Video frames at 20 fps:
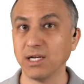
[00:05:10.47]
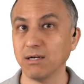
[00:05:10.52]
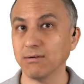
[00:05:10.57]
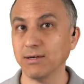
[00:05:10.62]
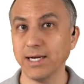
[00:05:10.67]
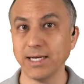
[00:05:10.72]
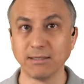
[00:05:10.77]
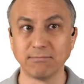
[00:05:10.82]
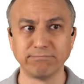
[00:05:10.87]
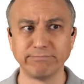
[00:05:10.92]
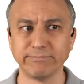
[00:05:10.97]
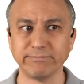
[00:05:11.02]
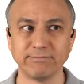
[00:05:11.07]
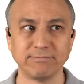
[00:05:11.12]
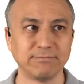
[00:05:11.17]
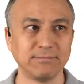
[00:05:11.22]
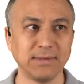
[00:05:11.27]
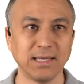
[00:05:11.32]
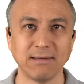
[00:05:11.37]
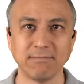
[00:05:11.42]
They're like
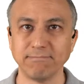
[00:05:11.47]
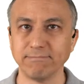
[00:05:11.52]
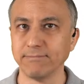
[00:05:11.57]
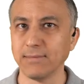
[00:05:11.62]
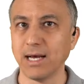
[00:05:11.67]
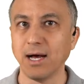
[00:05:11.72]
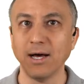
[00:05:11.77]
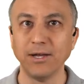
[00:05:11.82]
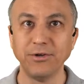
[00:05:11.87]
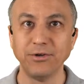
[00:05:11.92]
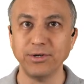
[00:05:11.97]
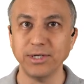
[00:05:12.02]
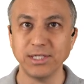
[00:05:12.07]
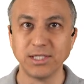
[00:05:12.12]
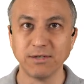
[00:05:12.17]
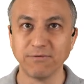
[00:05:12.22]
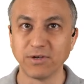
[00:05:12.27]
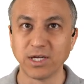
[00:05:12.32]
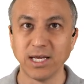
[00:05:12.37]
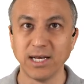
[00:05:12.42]

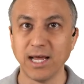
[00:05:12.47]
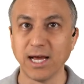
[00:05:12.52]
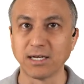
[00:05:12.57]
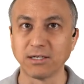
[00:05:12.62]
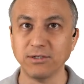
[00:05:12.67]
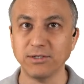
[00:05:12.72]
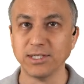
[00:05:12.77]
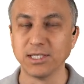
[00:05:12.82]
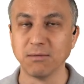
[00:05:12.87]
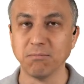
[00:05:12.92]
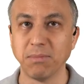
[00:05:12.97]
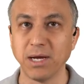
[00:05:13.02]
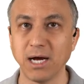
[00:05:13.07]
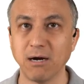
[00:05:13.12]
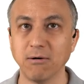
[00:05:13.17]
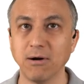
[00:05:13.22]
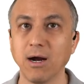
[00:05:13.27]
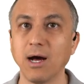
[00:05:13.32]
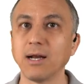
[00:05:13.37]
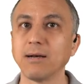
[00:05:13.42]
hundreds of connectors in
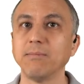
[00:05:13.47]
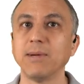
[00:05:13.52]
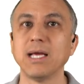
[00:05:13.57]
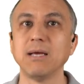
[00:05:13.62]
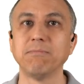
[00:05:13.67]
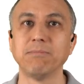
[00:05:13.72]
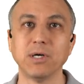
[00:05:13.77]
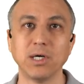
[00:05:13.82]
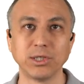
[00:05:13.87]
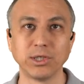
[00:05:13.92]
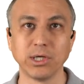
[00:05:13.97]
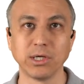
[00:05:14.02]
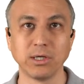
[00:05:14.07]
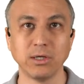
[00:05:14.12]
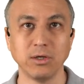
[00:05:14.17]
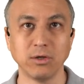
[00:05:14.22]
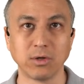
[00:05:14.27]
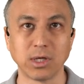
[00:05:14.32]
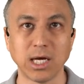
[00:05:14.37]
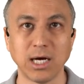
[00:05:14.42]
Power Automate, plus
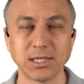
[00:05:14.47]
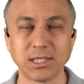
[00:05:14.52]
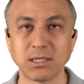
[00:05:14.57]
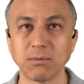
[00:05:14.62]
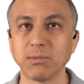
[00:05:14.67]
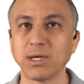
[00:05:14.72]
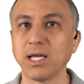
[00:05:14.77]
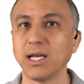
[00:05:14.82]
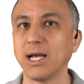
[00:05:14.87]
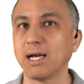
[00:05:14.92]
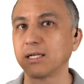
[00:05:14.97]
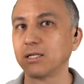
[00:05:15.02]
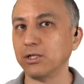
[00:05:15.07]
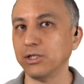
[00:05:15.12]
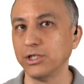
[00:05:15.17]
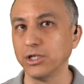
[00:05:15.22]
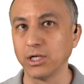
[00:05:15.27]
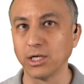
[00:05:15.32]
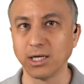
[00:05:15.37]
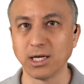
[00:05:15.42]
you can do custom
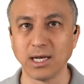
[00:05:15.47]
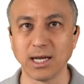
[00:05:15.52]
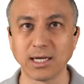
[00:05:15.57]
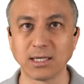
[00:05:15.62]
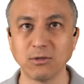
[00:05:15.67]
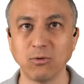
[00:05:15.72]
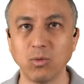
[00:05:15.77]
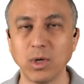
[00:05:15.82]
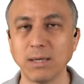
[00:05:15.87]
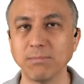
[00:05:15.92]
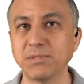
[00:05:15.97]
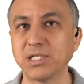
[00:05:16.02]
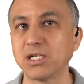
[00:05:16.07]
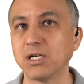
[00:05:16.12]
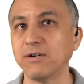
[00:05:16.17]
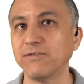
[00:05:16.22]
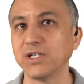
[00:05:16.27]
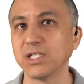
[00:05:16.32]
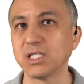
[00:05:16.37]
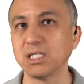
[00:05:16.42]
connectors, you can connect to web
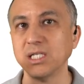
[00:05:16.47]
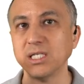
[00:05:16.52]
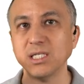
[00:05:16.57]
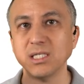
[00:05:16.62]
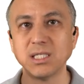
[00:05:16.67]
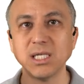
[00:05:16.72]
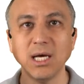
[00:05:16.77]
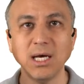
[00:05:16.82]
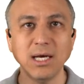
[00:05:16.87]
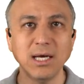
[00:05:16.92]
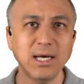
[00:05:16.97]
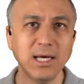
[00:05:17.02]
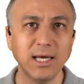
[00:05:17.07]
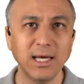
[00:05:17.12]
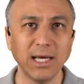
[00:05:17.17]
services,